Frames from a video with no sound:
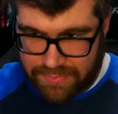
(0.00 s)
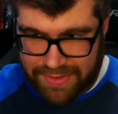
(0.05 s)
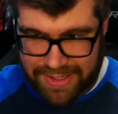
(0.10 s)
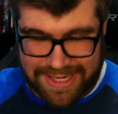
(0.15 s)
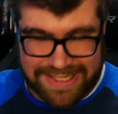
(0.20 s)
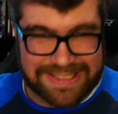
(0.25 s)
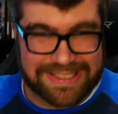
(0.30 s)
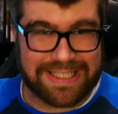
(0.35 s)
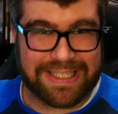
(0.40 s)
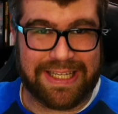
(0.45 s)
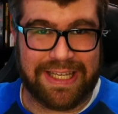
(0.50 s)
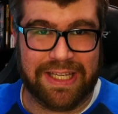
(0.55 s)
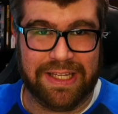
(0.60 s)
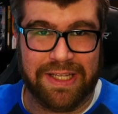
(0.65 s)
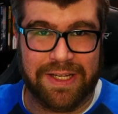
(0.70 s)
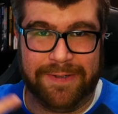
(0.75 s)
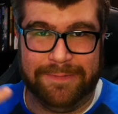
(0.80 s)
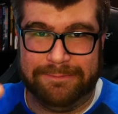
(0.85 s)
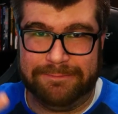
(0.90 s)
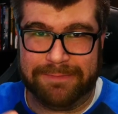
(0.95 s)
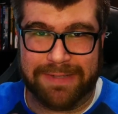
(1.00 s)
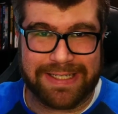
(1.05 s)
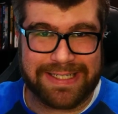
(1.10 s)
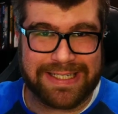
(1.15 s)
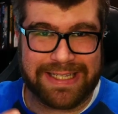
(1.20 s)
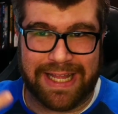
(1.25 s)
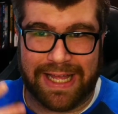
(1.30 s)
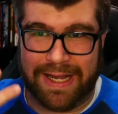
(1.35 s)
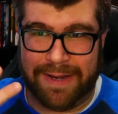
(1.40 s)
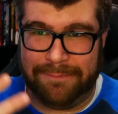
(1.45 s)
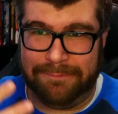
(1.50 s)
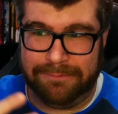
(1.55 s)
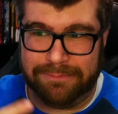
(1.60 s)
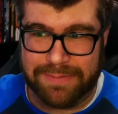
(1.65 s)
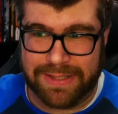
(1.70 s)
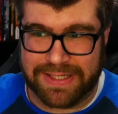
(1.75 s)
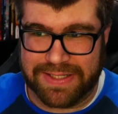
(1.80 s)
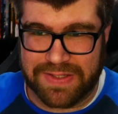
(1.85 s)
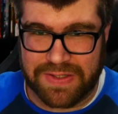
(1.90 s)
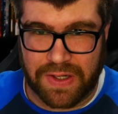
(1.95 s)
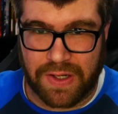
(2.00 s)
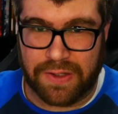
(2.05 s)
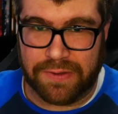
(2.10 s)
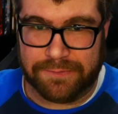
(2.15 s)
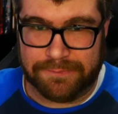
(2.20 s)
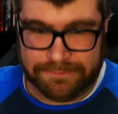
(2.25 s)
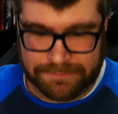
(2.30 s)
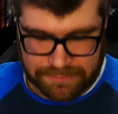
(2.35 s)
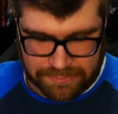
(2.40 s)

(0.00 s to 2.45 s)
that's tequila. That's lime. That's salt.